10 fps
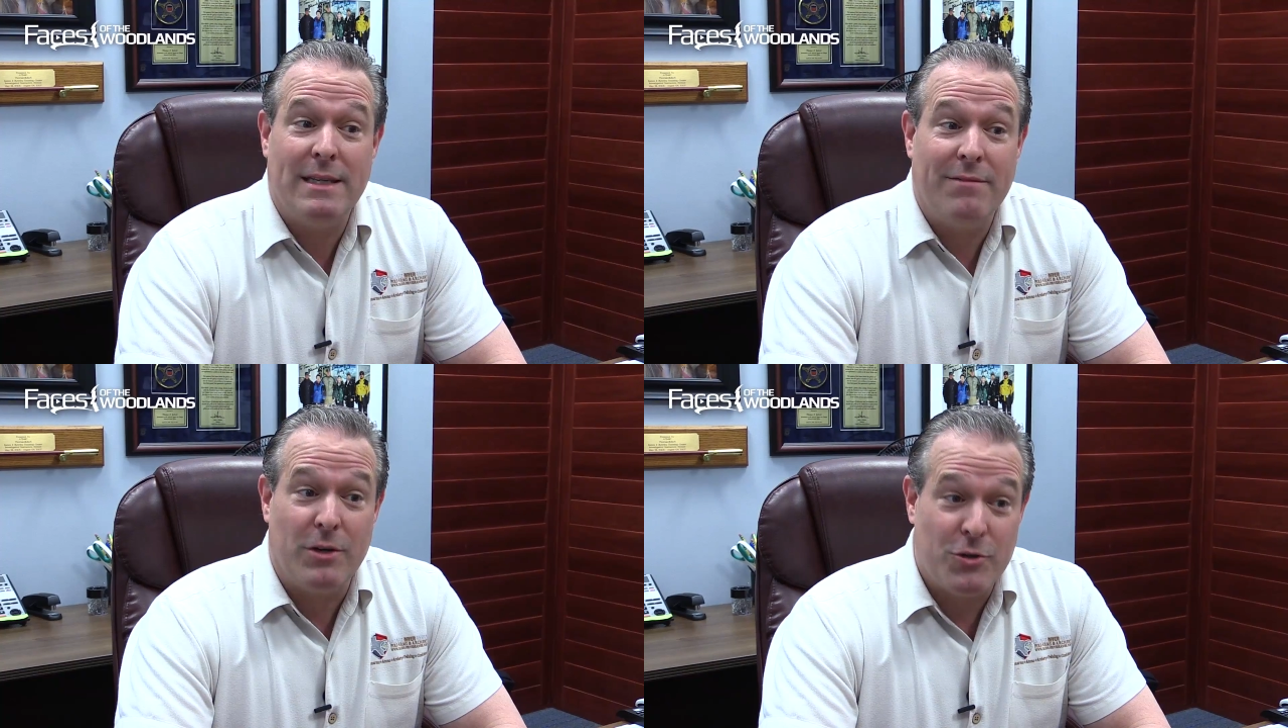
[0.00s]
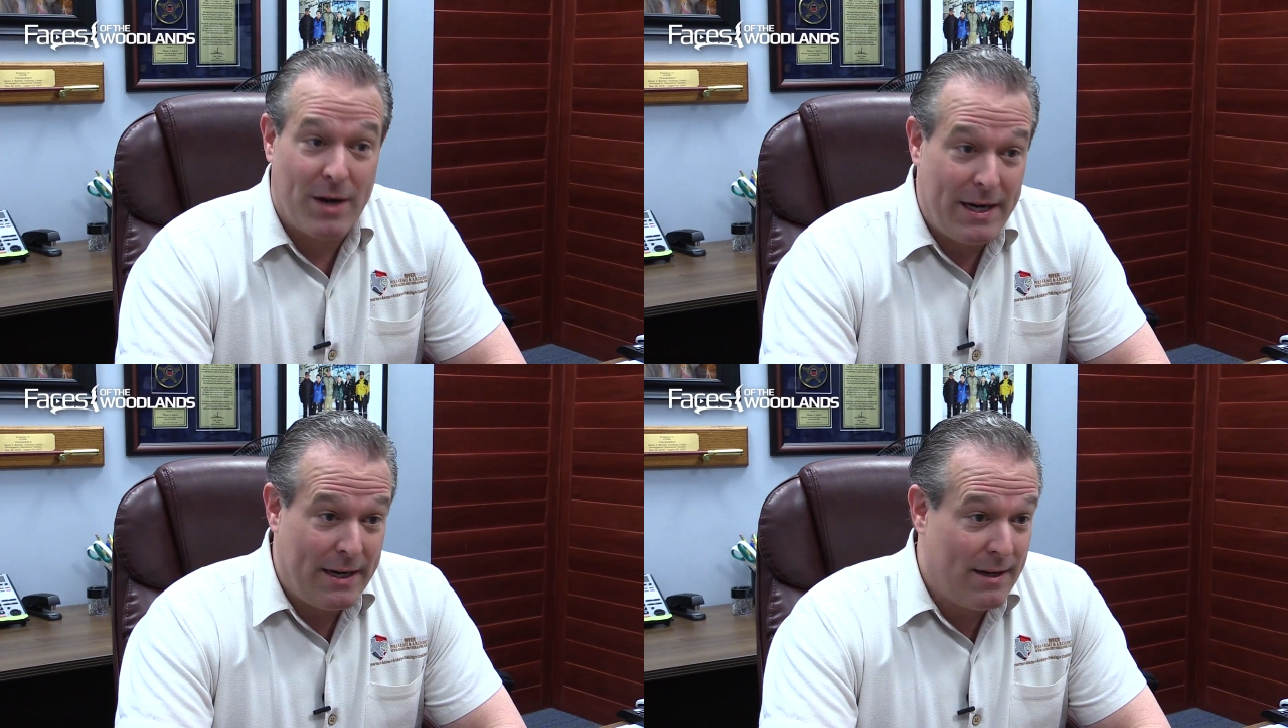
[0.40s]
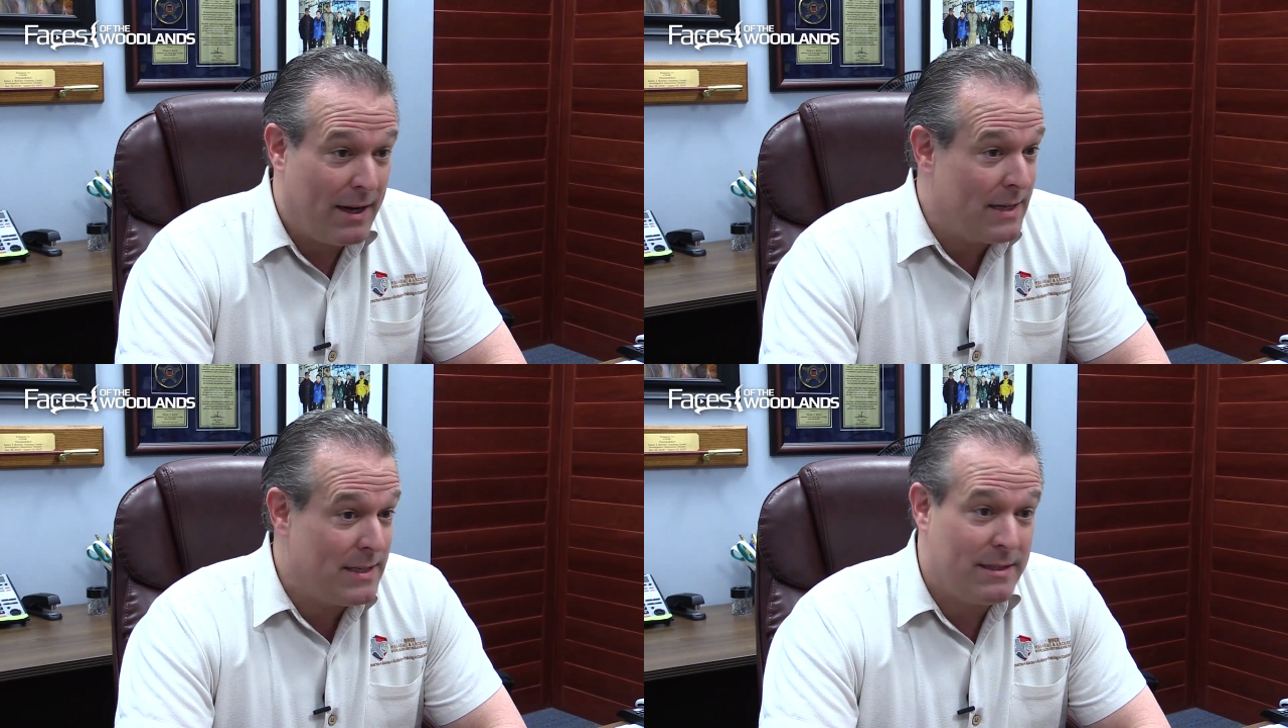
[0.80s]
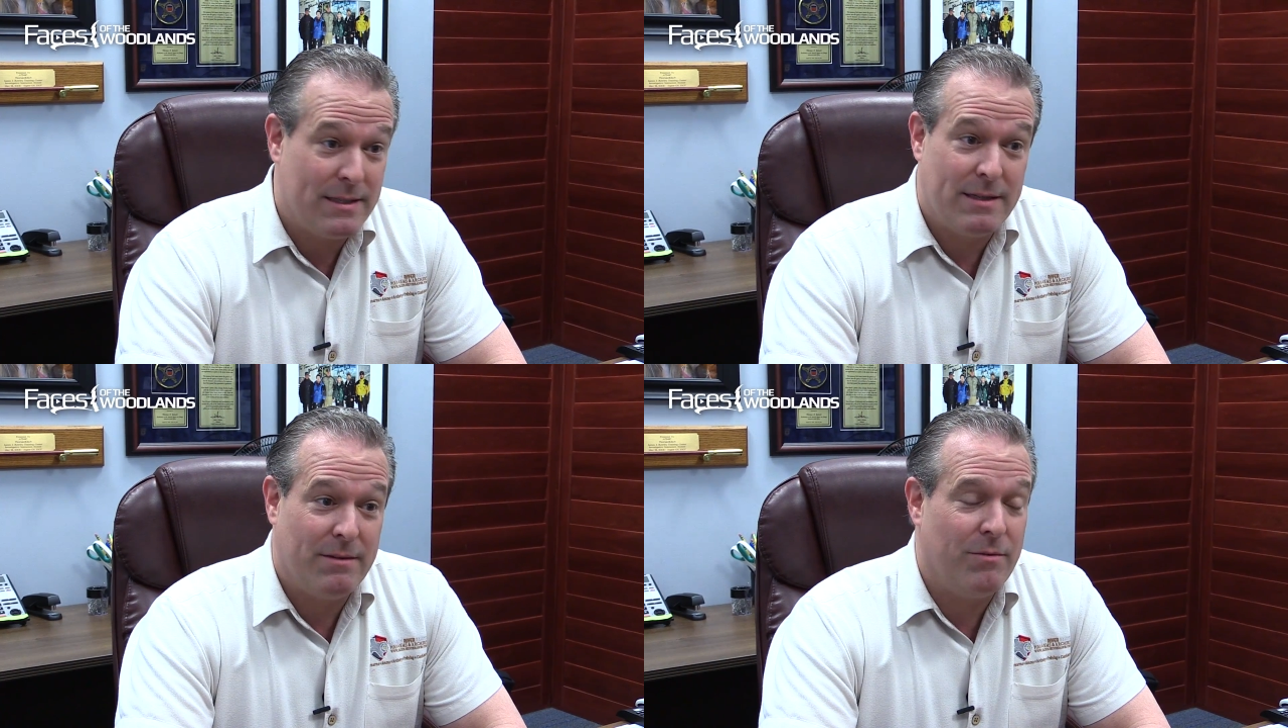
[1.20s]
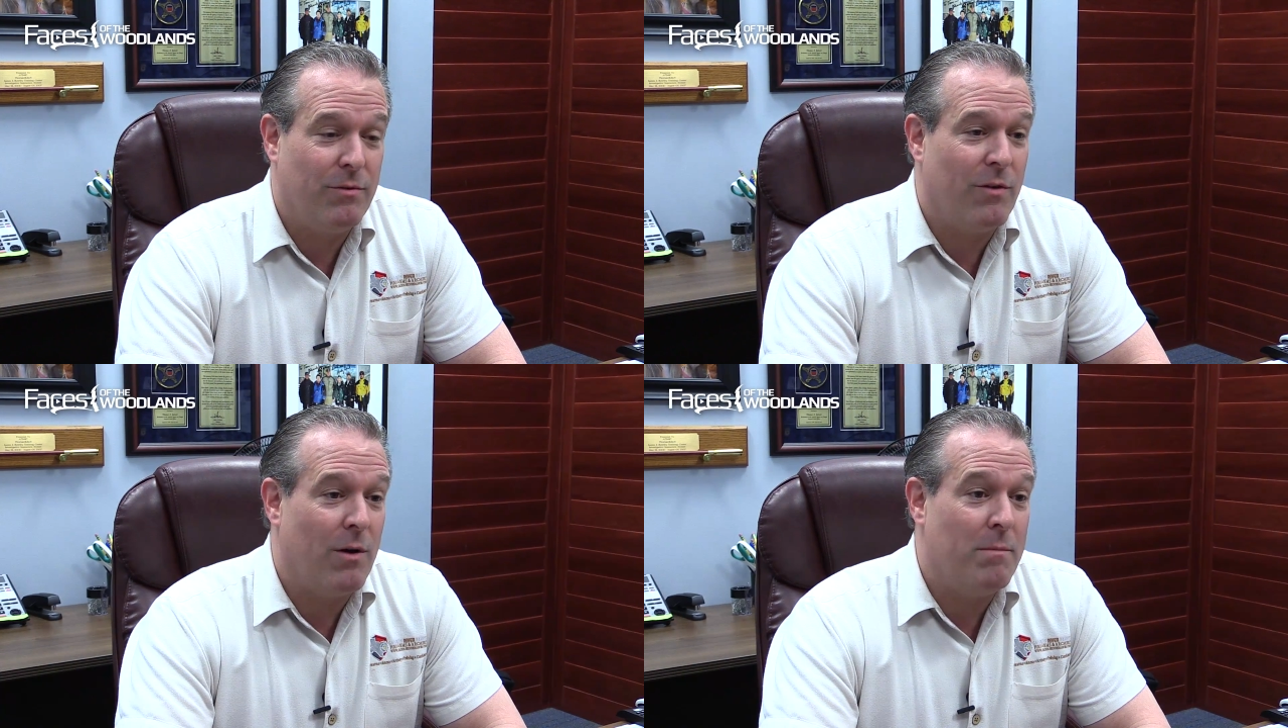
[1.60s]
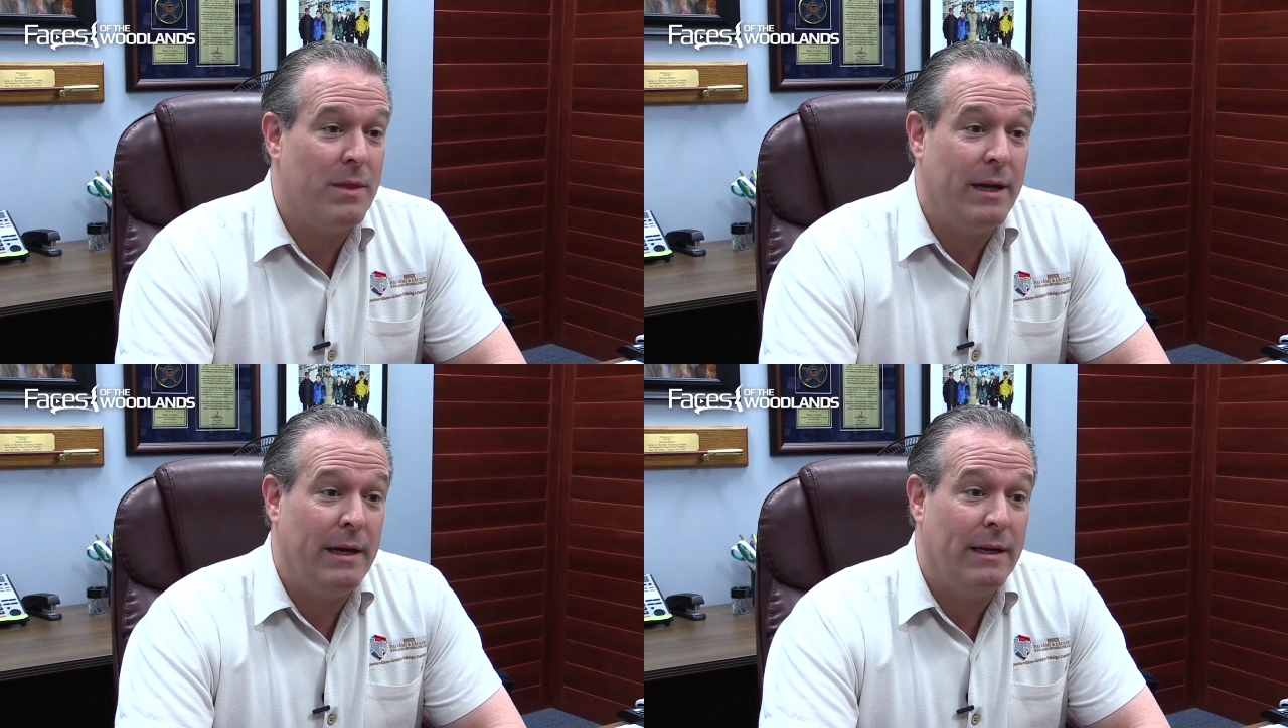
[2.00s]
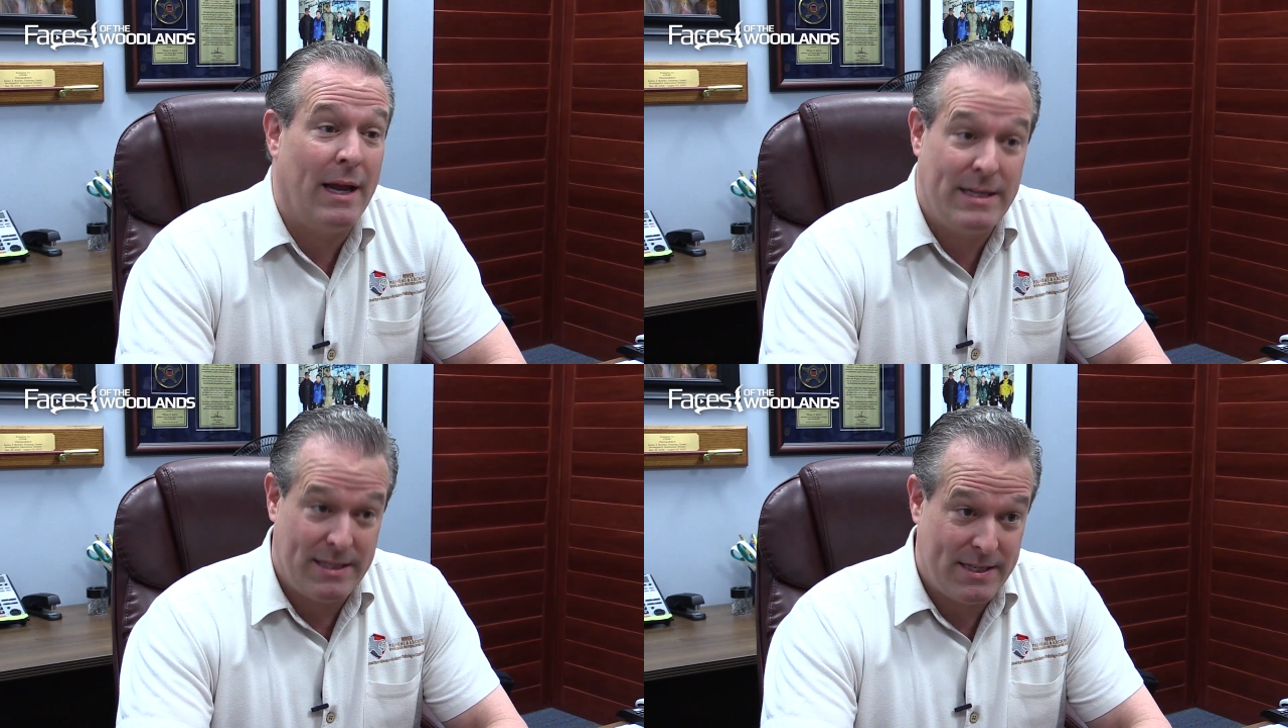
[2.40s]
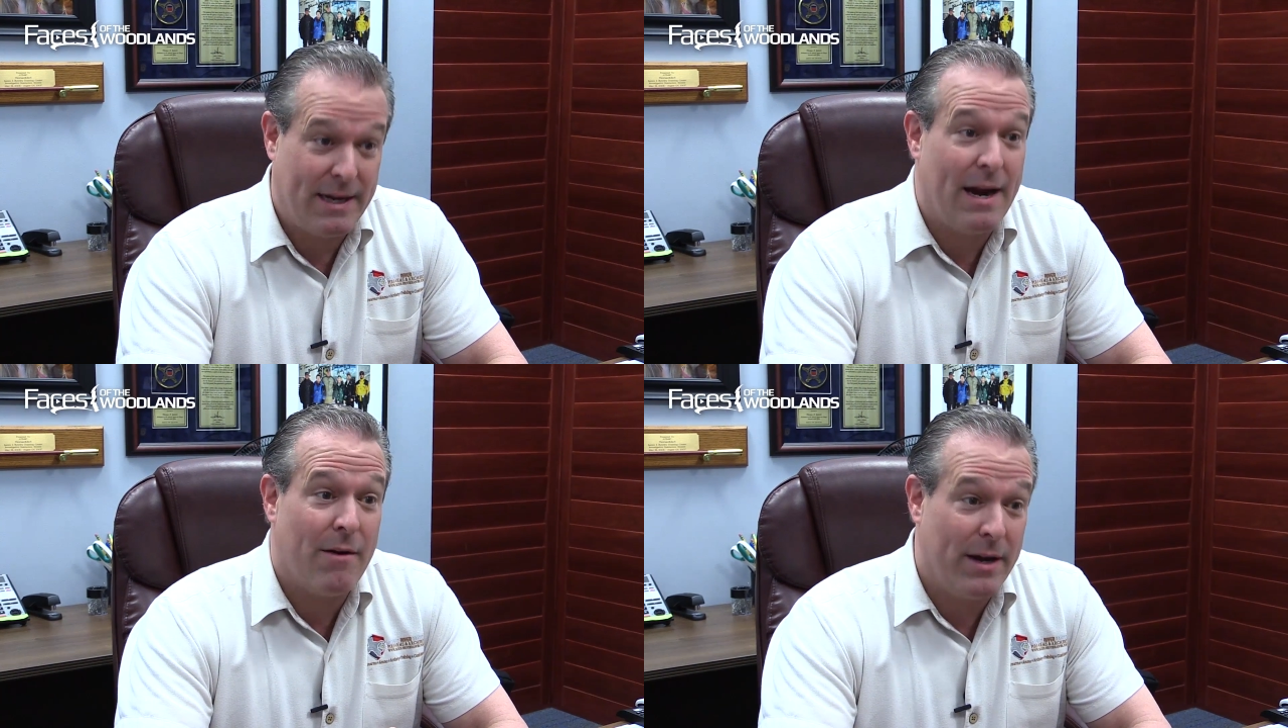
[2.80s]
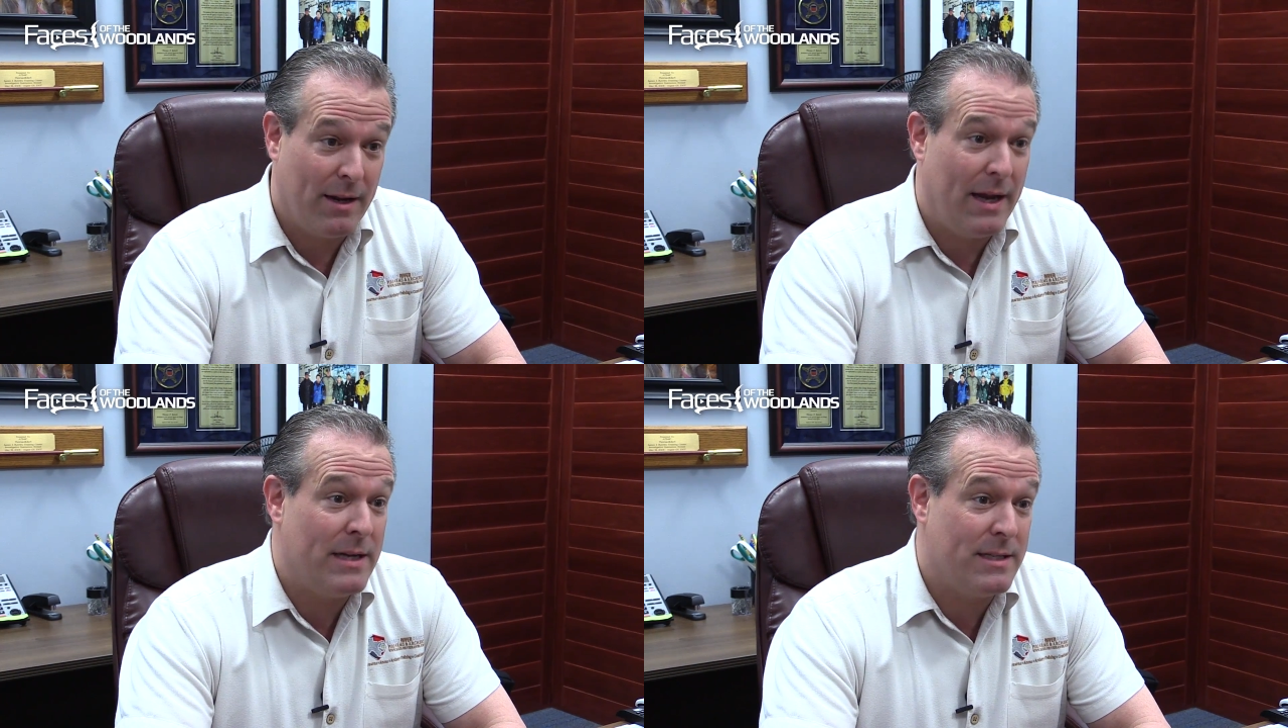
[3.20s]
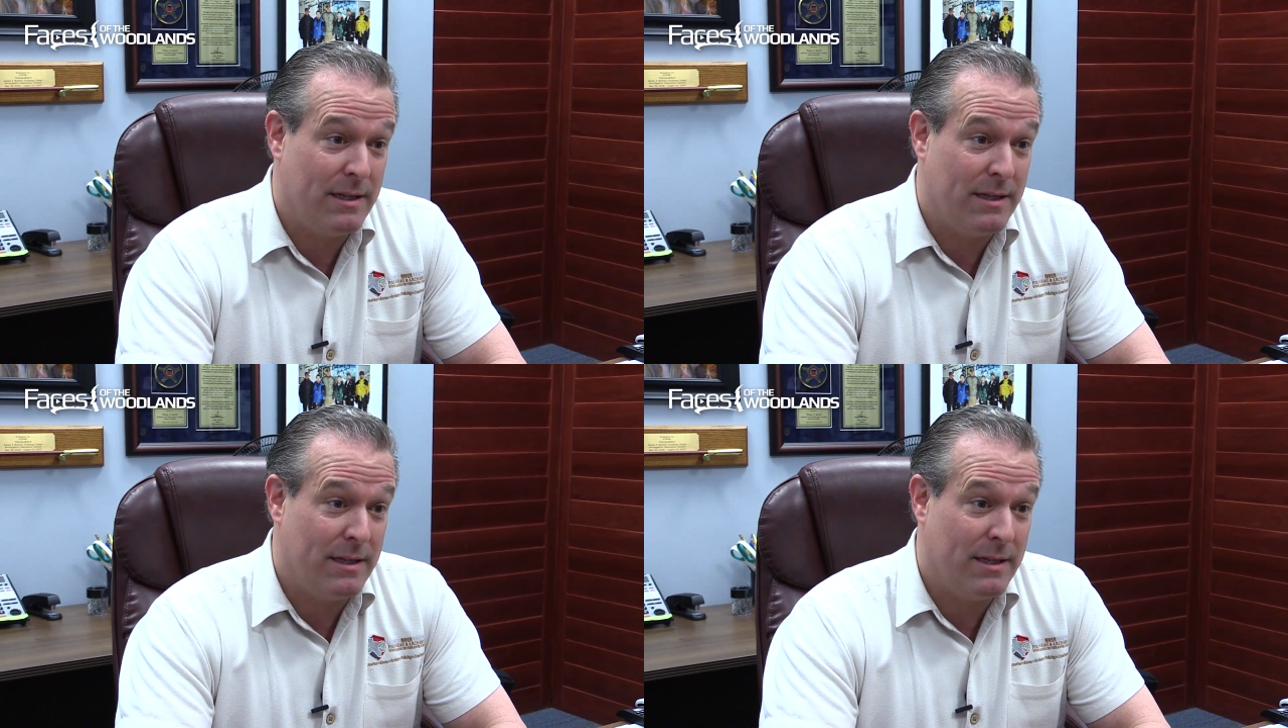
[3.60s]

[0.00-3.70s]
of different training classes, from the license to carry class.